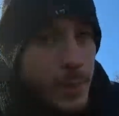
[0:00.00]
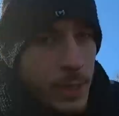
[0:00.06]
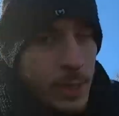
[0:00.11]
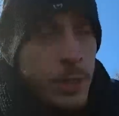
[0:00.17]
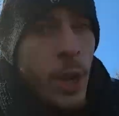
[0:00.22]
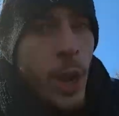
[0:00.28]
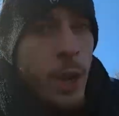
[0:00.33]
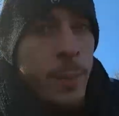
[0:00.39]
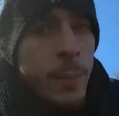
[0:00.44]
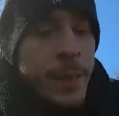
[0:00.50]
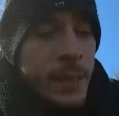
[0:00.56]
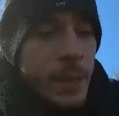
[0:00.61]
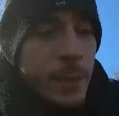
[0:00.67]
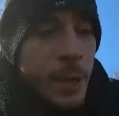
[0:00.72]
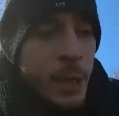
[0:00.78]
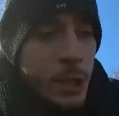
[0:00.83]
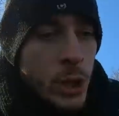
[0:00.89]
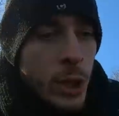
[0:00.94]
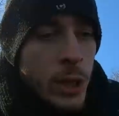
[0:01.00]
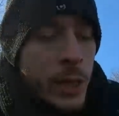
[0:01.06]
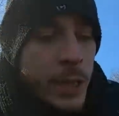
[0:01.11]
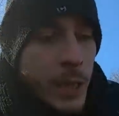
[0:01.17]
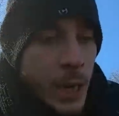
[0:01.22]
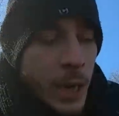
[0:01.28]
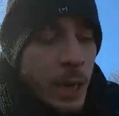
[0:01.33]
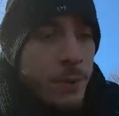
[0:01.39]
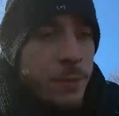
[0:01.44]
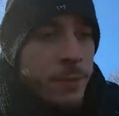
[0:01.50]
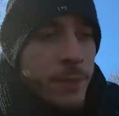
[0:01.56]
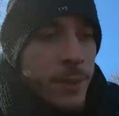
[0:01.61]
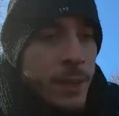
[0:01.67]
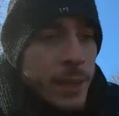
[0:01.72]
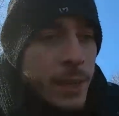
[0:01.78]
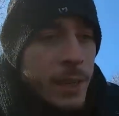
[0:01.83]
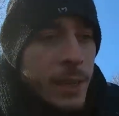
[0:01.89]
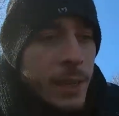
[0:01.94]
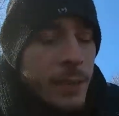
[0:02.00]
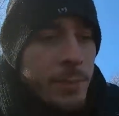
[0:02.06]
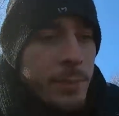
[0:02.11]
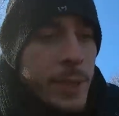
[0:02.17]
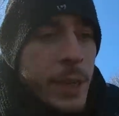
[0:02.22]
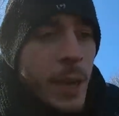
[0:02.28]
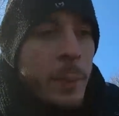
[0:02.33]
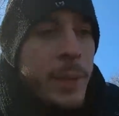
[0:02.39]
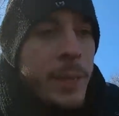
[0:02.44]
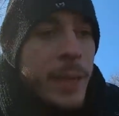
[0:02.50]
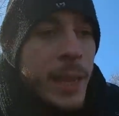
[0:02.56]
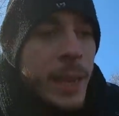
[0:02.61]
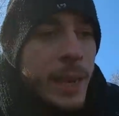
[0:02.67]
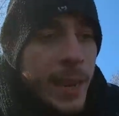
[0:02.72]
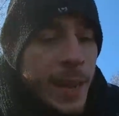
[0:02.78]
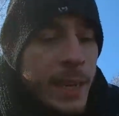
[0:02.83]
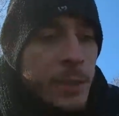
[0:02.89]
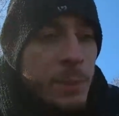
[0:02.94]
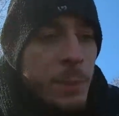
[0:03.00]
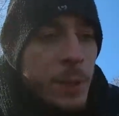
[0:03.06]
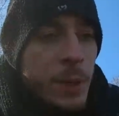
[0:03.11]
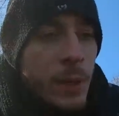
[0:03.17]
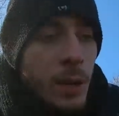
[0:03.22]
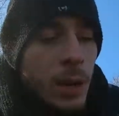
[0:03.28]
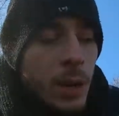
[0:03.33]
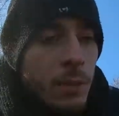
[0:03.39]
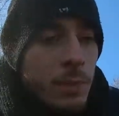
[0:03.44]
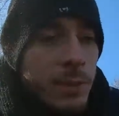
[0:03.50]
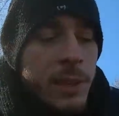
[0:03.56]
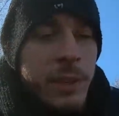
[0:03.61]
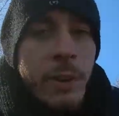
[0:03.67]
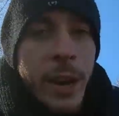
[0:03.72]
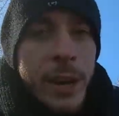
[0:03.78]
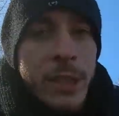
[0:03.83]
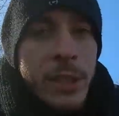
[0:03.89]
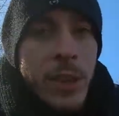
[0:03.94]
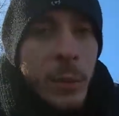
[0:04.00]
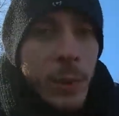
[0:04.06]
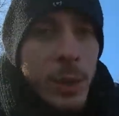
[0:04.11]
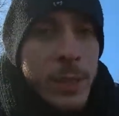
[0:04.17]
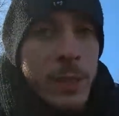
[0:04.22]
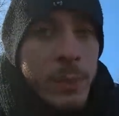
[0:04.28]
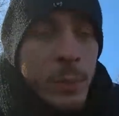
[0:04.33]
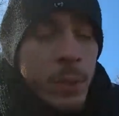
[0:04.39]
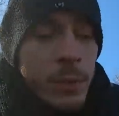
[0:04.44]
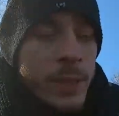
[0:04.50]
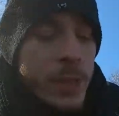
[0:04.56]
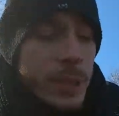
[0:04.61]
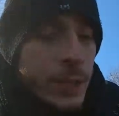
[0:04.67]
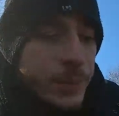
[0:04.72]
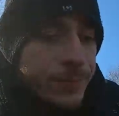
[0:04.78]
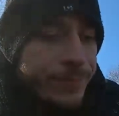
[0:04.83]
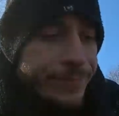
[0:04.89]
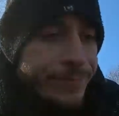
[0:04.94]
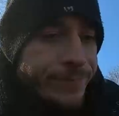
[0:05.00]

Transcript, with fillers: is documenting my journey of becoming an expert of the direction I want to move into.